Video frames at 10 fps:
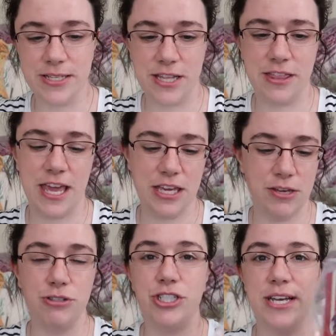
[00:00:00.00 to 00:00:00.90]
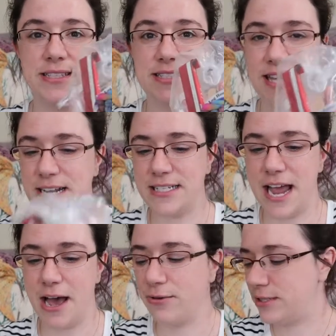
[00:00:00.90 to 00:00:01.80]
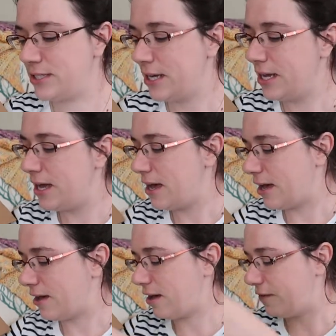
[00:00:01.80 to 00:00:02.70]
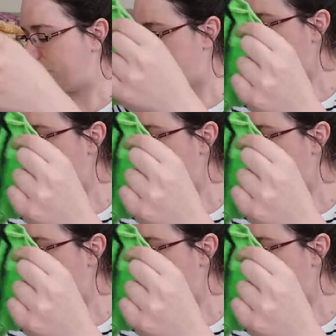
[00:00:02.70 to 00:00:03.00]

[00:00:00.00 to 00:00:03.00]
as a thank you, she had sent out a few